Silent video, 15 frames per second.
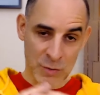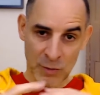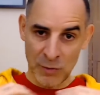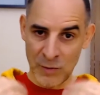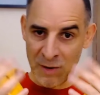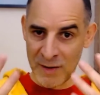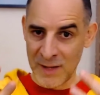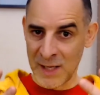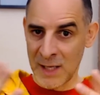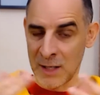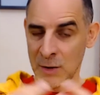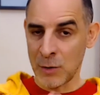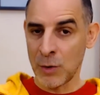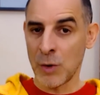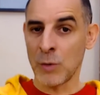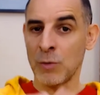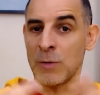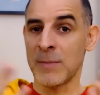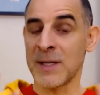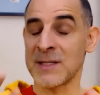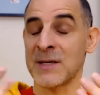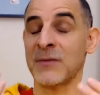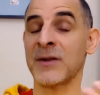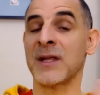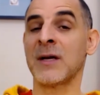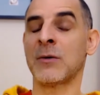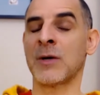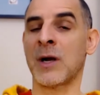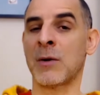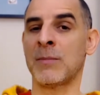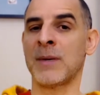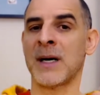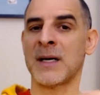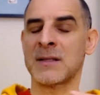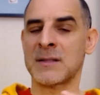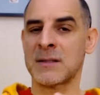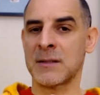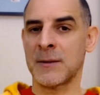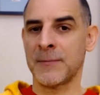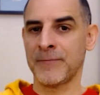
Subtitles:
when we think, we base everything on our past.